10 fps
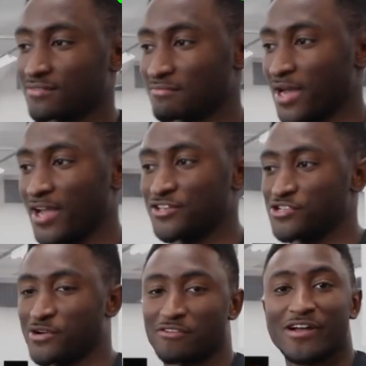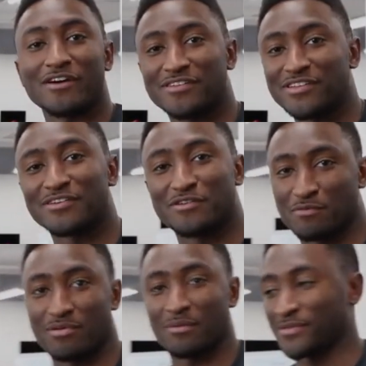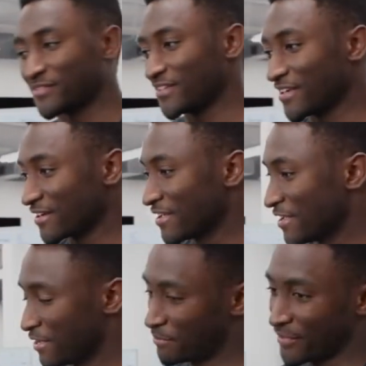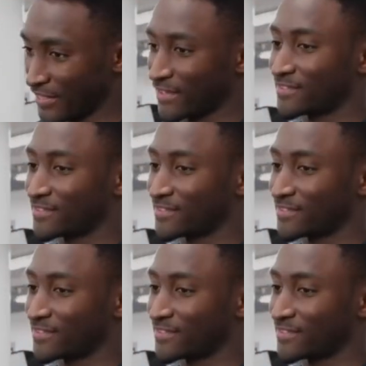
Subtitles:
Sometimes I see my job as like a professional user.